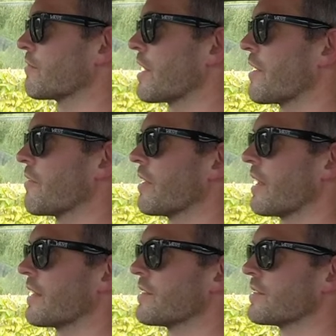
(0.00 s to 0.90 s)
rarer
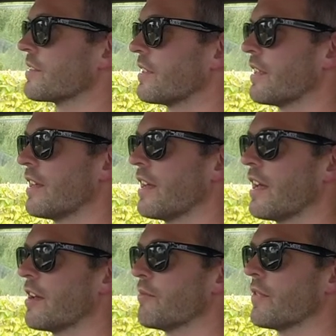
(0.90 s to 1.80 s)
and
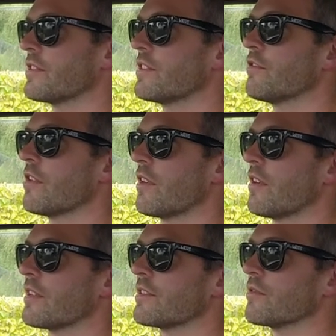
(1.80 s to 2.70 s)
um, still
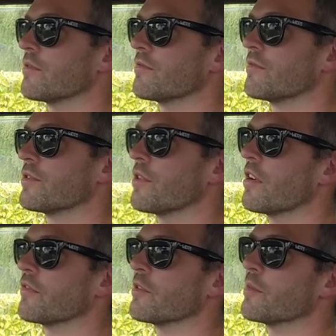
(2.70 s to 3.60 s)
highly sort of sought
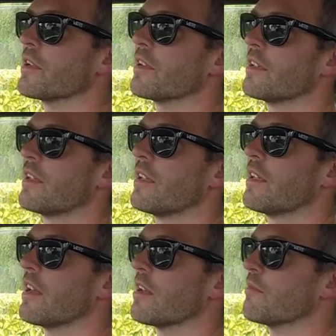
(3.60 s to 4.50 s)
after, but
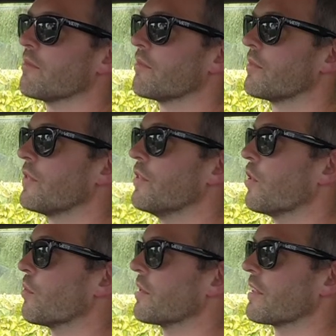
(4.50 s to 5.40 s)
um,
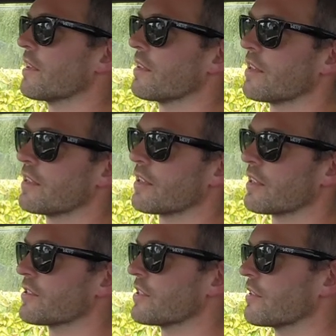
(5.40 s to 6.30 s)
not with the
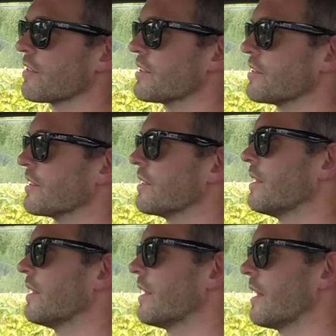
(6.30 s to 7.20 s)
younger generation.
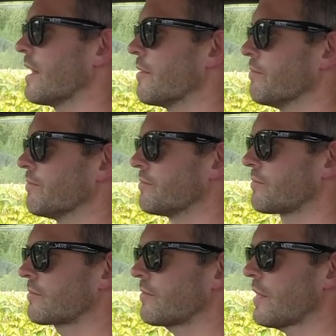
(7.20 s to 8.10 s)
Um,
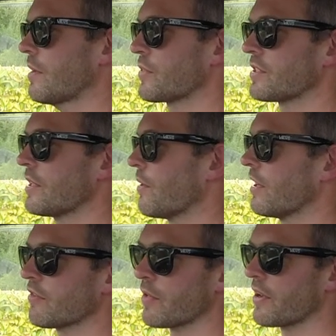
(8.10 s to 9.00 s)
but still, I
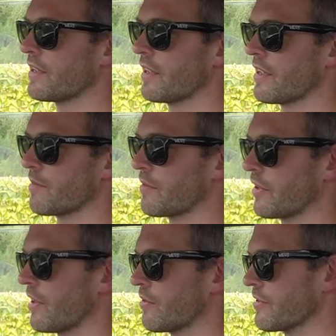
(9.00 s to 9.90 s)
love mine. Um, I'm going
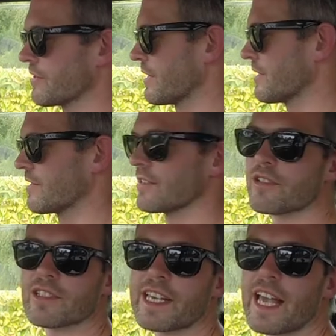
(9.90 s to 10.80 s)
to hold on to this as long
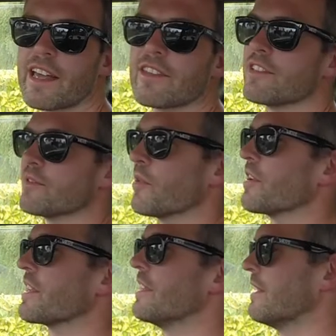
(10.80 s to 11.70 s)
as I can. This is
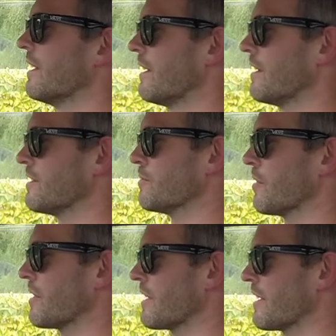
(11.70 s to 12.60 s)
my this is
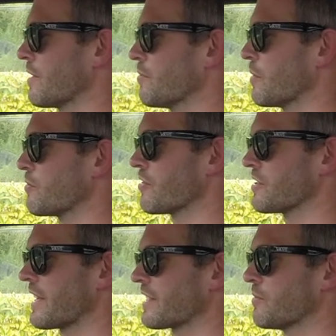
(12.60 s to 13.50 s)
my uh, my
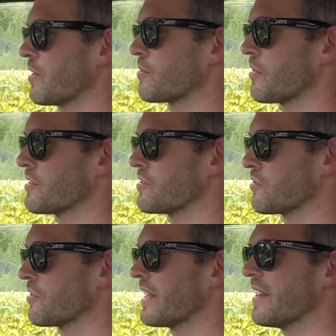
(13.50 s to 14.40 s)
project, my pride and
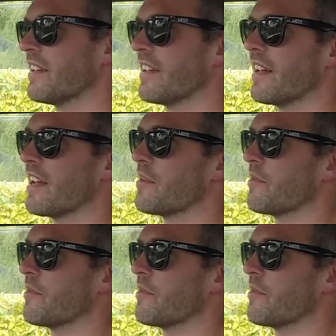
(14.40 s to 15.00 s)
joy. I